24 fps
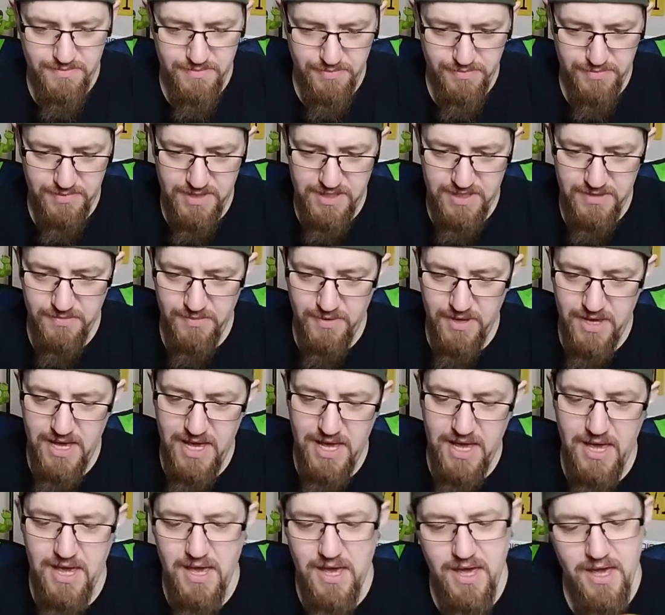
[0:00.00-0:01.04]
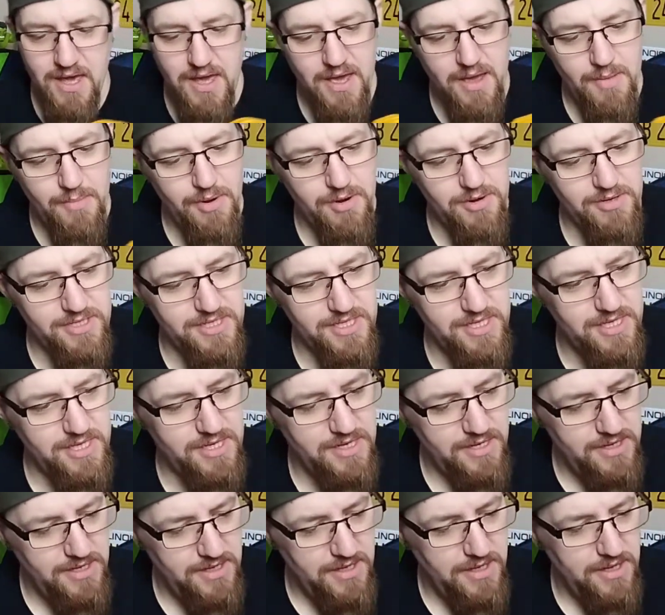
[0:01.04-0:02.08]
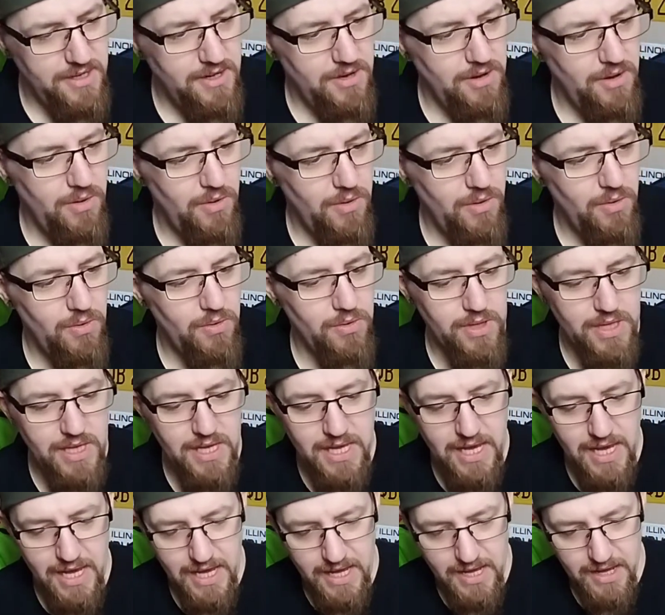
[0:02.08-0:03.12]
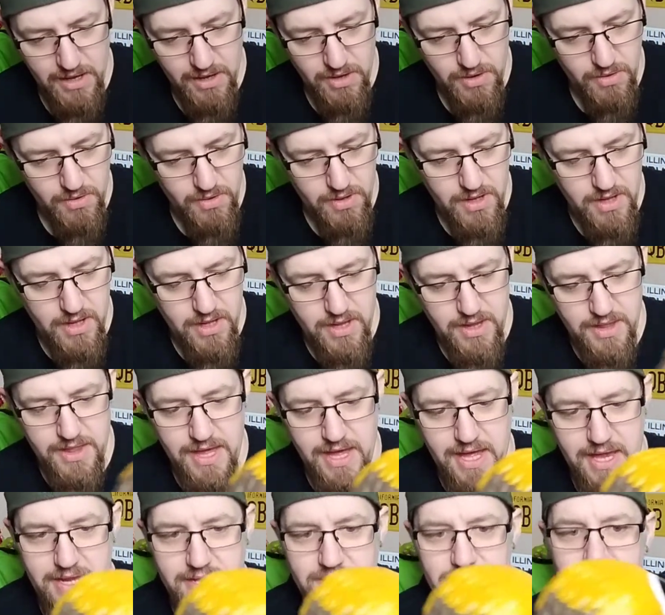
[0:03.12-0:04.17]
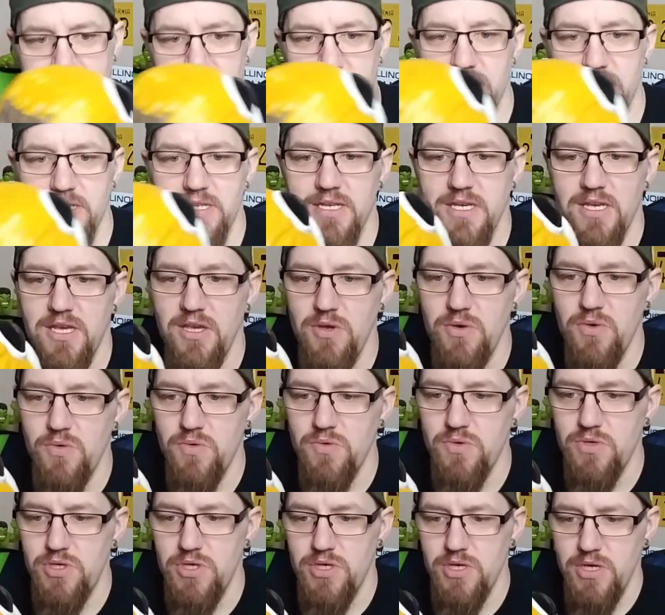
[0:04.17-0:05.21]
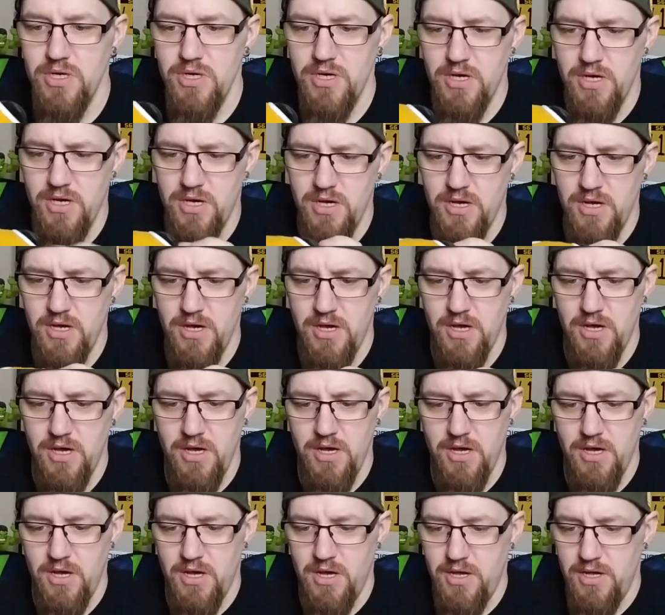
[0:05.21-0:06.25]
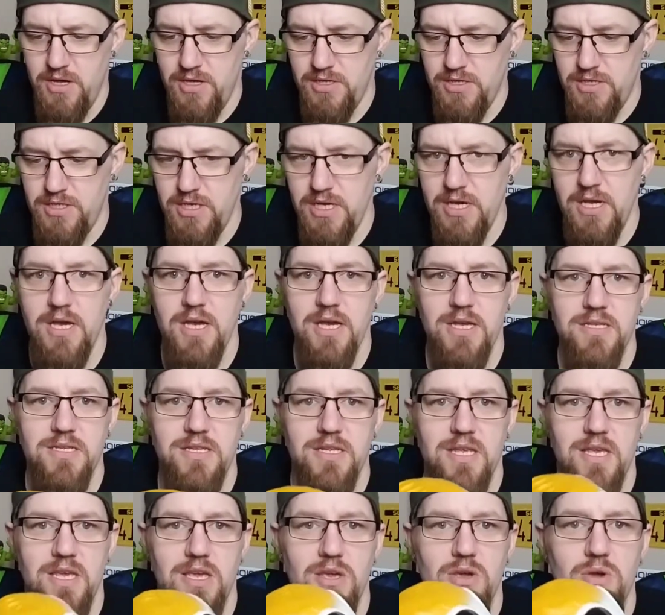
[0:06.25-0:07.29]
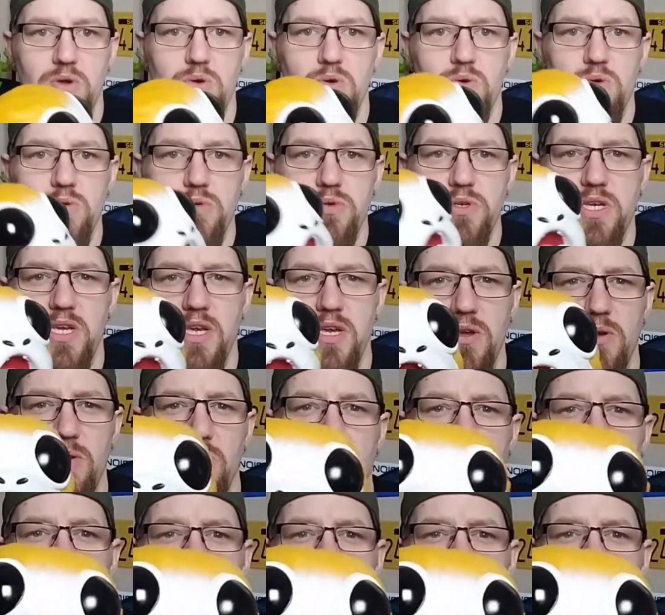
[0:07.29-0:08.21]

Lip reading: display person, holy cow, that is just huge, just huge, huge,